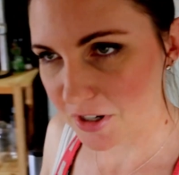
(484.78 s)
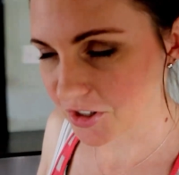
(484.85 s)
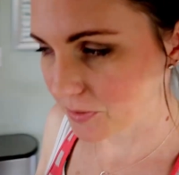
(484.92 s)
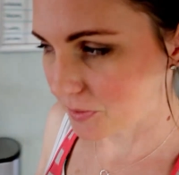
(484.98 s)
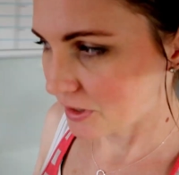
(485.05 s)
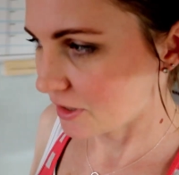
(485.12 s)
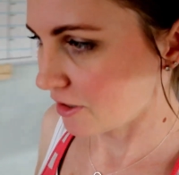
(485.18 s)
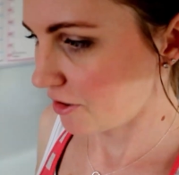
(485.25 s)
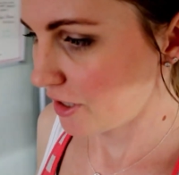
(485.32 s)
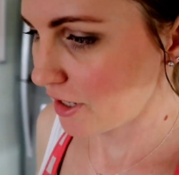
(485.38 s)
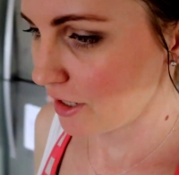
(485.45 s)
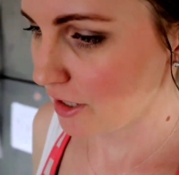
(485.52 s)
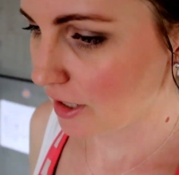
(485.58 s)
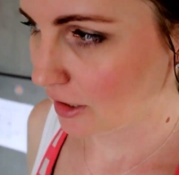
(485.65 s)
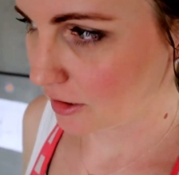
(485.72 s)
Benjamin's already
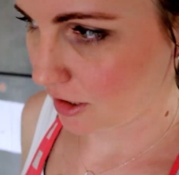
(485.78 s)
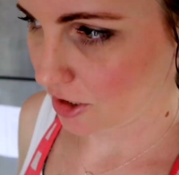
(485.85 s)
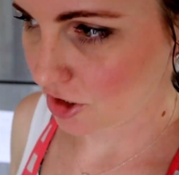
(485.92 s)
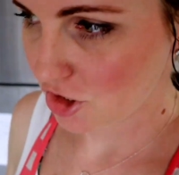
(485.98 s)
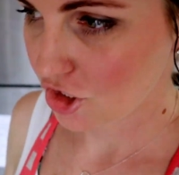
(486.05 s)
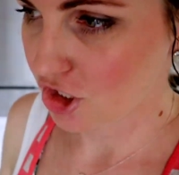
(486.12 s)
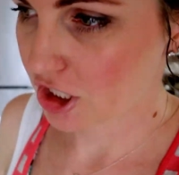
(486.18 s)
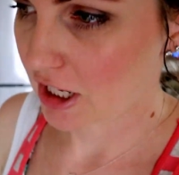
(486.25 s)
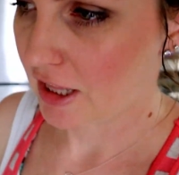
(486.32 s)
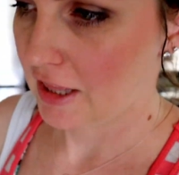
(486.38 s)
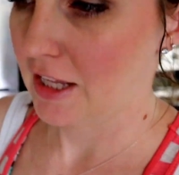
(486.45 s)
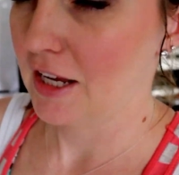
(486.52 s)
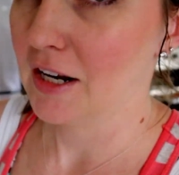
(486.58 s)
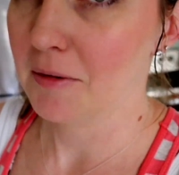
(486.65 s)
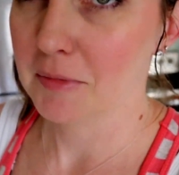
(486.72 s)
eating lunch, and
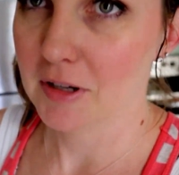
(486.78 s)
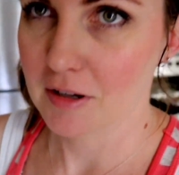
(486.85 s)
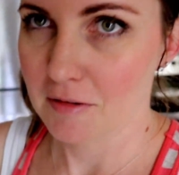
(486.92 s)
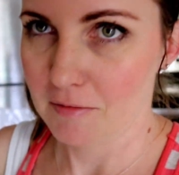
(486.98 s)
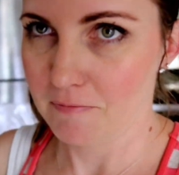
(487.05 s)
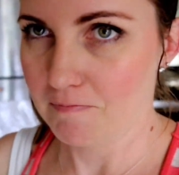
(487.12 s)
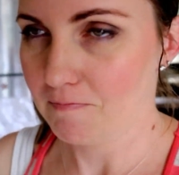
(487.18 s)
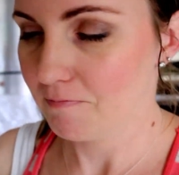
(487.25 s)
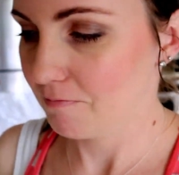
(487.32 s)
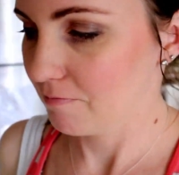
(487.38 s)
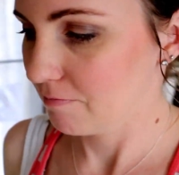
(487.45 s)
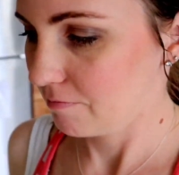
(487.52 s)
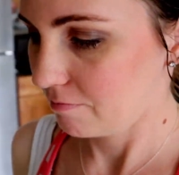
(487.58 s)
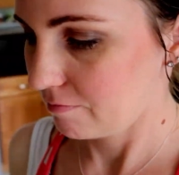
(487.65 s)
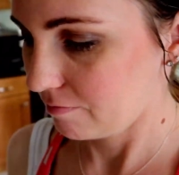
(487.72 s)
then I'm gonna
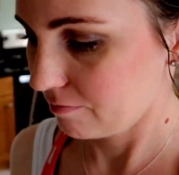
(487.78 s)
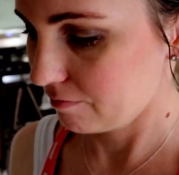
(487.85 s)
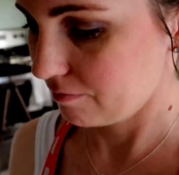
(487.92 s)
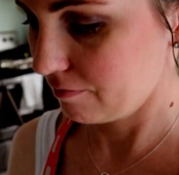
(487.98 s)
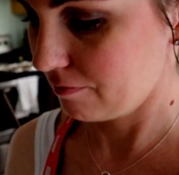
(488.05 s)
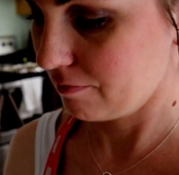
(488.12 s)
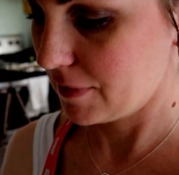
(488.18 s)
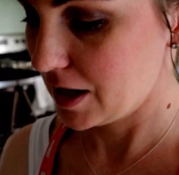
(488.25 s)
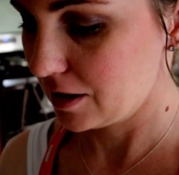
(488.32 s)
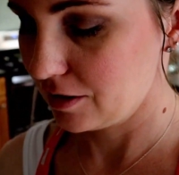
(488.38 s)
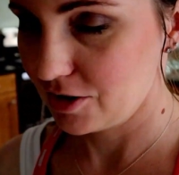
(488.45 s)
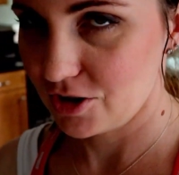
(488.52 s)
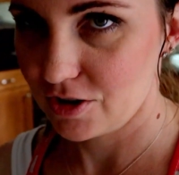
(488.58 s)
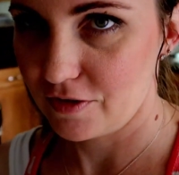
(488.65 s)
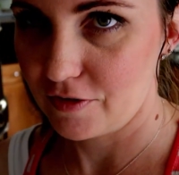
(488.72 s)
make
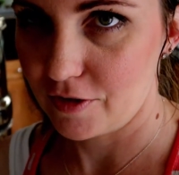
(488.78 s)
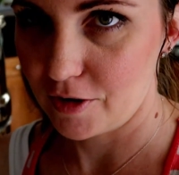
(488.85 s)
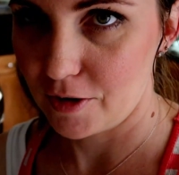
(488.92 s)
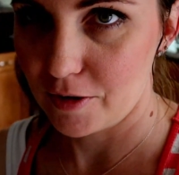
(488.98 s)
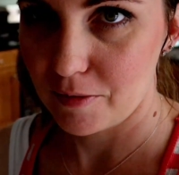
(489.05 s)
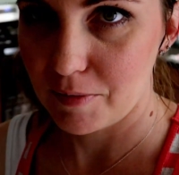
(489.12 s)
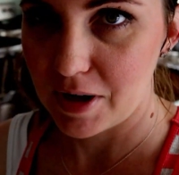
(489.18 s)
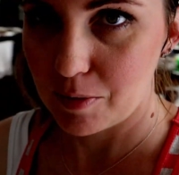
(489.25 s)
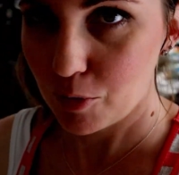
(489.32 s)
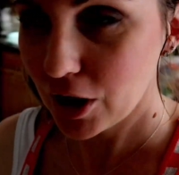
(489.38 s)
lunch for me and